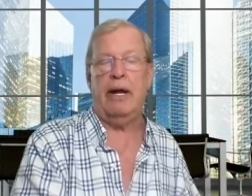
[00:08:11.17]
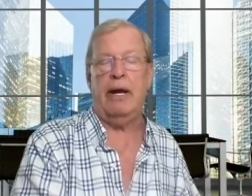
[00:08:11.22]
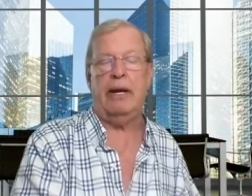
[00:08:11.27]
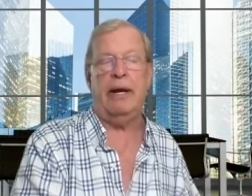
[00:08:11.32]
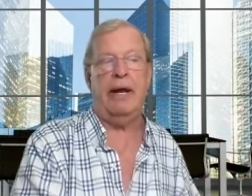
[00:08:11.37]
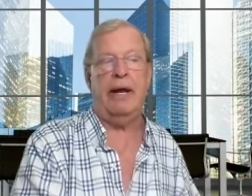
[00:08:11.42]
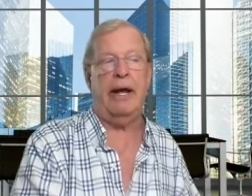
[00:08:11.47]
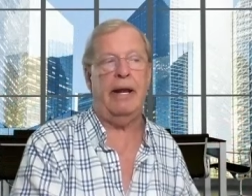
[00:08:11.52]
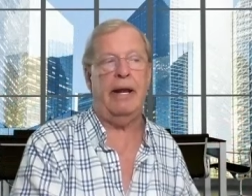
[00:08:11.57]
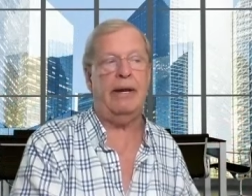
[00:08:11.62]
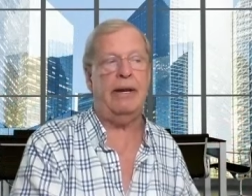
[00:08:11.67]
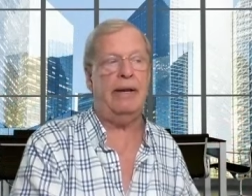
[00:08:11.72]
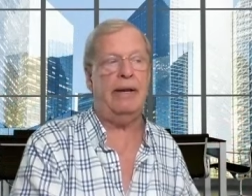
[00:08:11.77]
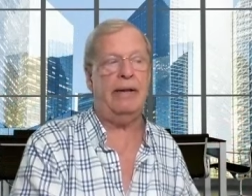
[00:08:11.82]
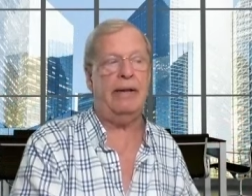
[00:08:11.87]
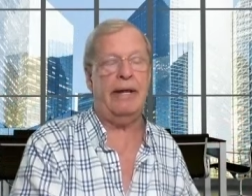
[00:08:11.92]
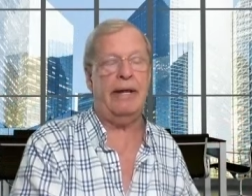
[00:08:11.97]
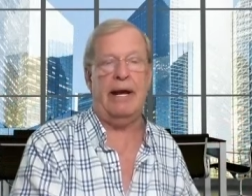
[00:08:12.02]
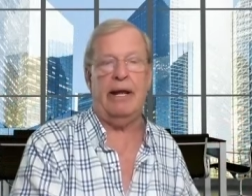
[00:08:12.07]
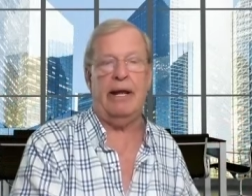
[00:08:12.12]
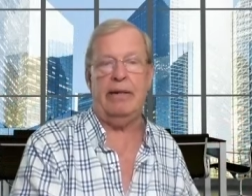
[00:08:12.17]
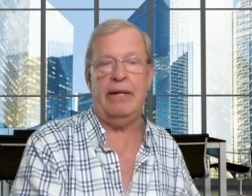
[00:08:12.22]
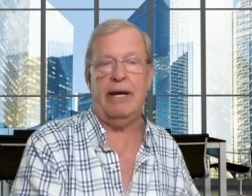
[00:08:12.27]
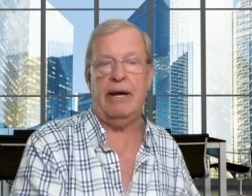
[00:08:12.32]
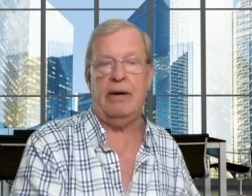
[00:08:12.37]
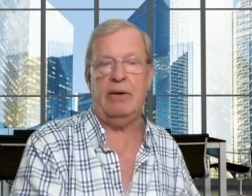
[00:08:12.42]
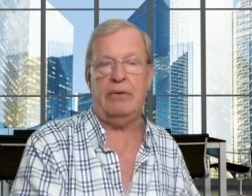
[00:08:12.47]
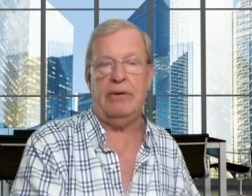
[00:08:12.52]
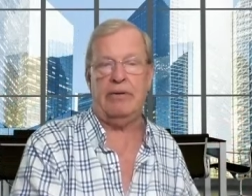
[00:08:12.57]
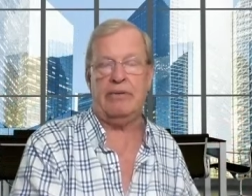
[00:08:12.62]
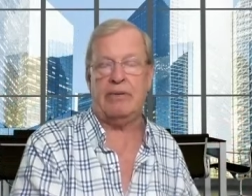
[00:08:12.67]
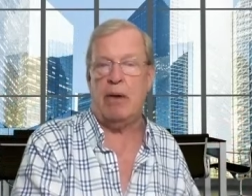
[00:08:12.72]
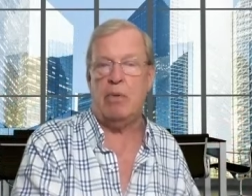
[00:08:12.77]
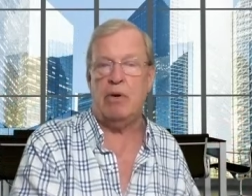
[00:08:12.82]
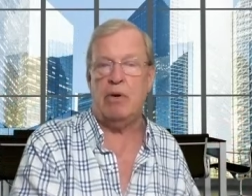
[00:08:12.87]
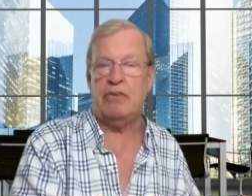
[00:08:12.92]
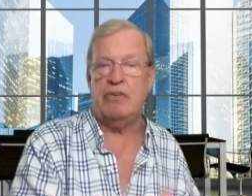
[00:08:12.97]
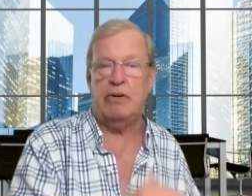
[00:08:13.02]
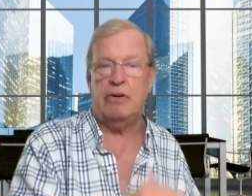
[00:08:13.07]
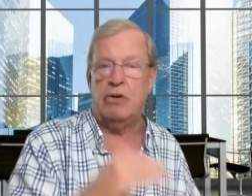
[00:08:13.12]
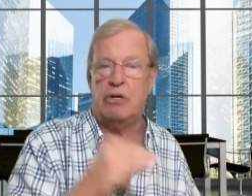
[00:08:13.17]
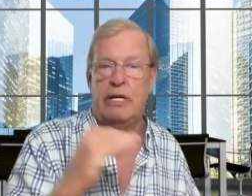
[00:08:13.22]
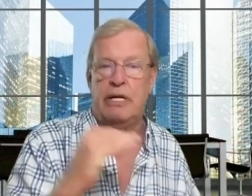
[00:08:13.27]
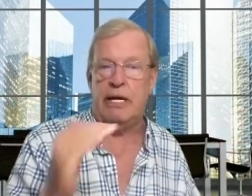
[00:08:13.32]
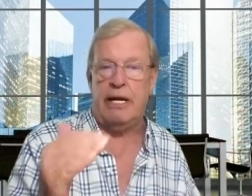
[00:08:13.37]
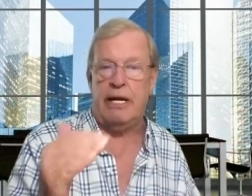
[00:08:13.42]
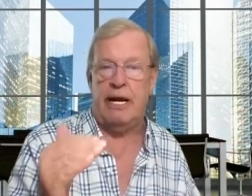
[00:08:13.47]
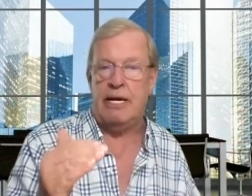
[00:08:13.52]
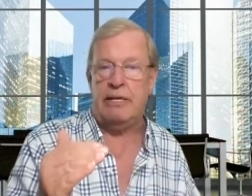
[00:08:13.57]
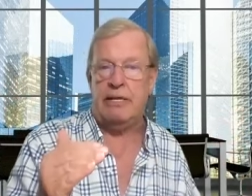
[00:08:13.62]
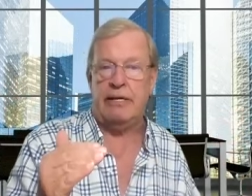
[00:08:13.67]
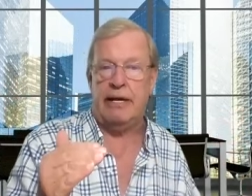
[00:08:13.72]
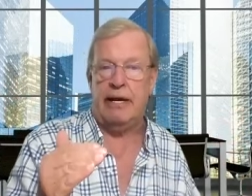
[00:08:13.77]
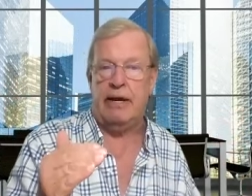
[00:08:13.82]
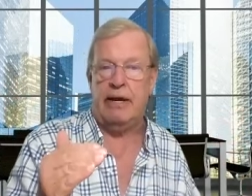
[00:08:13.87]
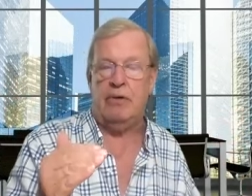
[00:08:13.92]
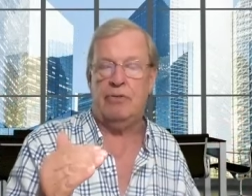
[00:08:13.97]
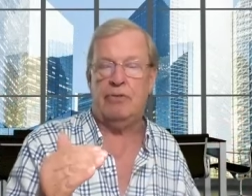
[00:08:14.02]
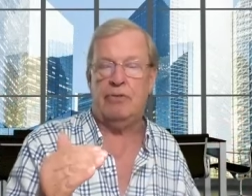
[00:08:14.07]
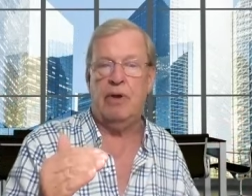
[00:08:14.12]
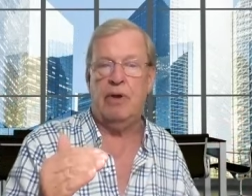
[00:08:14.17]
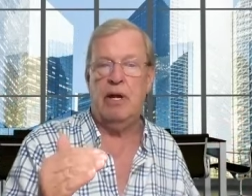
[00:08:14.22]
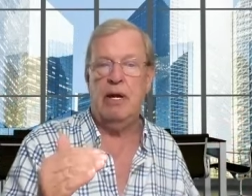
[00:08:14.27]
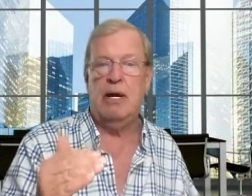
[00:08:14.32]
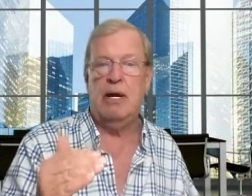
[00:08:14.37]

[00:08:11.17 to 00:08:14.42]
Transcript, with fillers: And and that that is. I wasn't looking at anything else.